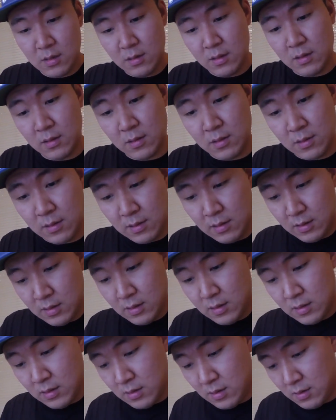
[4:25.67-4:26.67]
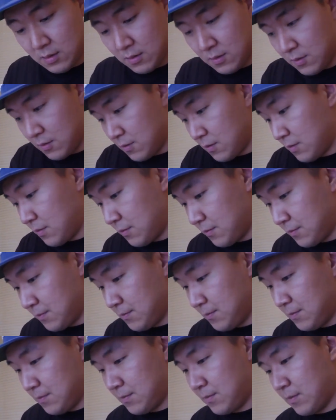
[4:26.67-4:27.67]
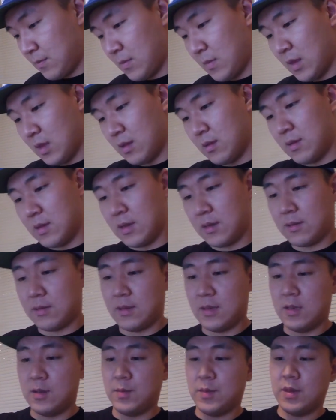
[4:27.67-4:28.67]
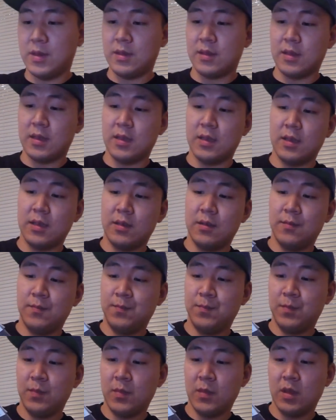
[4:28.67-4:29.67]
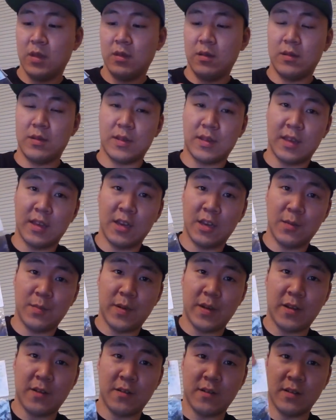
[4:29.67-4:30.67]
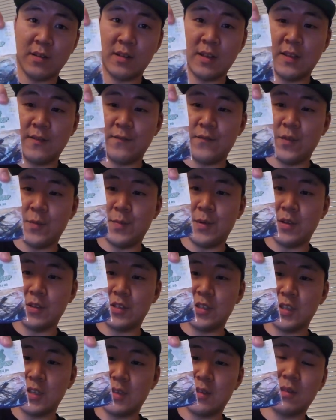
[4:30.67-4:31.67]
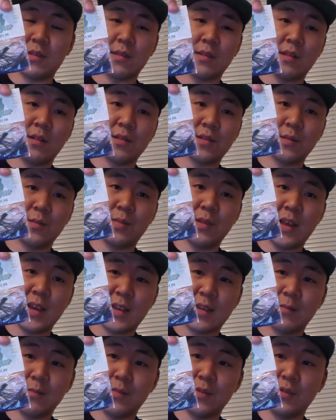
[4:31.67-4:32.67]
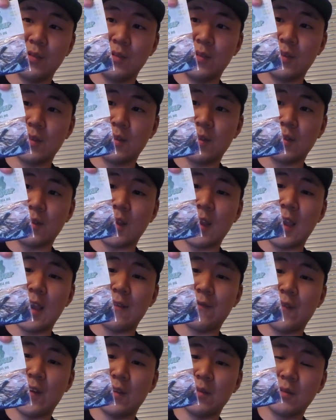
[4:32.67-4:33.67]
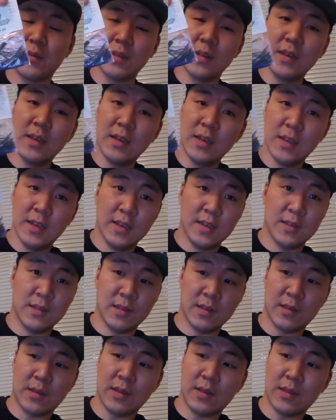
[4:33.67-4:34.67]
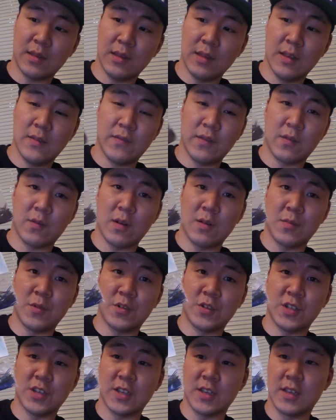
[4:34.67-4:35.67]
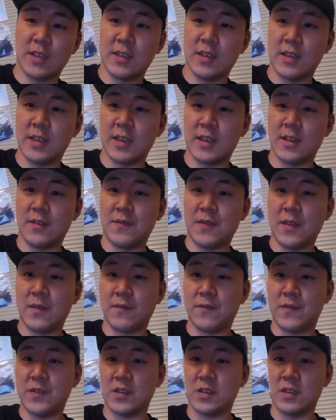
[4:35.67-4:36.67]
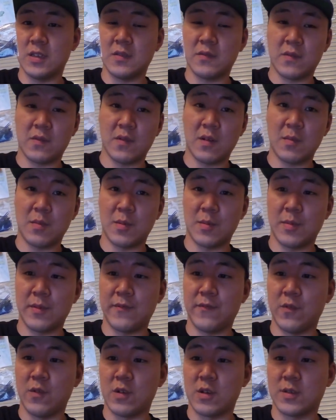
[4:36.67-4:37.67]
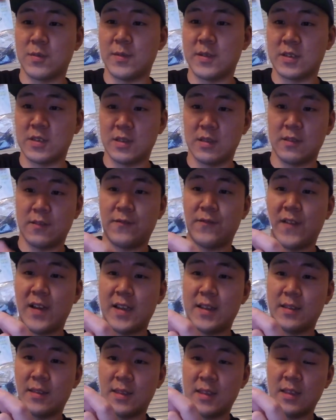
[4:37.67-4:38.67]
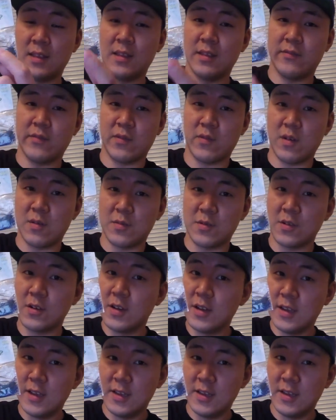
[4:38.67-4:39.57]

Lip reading: Let's see here. Next up is a Skinny Bear Elite football jig. This is also black and blue, and this is a 1/2 ounce. This is a living rubber jig, and if you haven't fished living rubber before, especially the fine, thin living rubber,